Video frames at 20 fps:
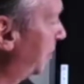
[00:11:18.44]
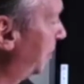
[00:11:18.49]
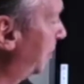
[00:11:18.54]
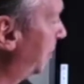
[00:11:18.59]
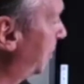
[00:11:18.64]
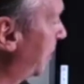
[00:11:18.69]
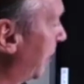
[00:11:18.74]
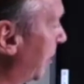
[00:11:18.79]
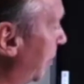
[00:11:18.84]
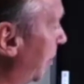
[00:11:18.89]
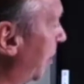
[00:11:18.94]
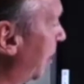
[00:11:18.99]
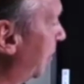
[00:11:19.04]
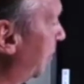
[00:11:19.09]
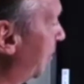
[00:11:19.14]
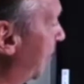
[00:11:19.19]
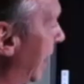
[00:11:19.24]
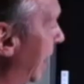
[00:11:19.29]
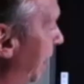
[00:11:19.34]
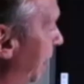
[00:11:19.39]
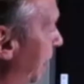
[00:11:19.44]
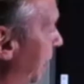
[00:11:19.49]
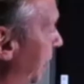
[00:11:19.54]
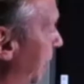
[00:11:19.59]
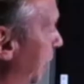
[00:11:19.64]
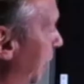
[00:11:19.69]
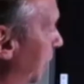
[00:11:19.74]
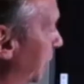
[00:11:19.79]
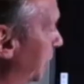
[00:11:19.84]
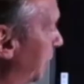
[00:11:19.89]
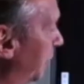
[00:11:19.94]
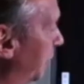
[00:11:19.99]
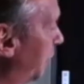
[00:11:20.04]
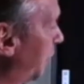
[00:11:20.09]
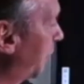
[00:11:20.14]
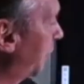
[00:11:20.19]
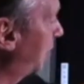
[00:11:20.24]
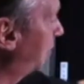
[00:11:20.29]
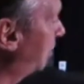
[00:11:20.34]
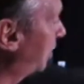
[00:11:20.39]
better off now than he was
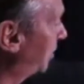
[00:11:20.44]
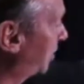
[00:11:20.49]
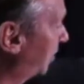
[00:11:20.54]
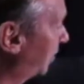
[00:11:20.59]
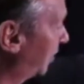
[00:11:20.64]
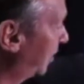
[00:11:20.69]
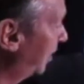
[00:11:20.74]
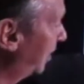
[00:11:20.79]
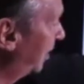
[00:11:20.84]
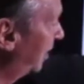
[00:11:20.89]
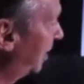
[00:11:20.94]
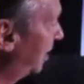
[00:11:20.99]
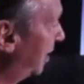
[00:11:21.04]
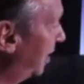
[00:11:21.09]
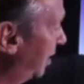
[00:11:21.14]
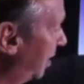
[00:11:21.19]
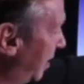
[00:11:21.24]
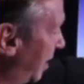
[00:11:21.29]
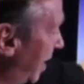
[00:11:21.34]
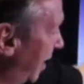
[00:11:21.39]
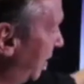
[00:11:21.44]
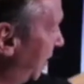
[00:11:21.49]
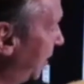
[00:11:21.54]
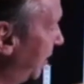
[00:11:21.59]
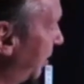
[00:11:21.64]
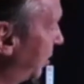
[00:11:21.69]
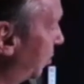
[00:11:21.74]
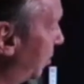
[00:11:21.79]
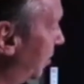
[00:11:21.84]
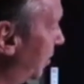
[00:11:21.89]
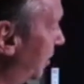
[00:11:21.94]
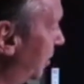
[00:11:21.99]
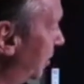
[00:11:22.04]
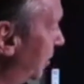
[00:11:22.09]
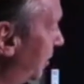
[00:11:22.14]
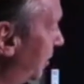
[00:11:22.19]
before. And recently, he had these removed.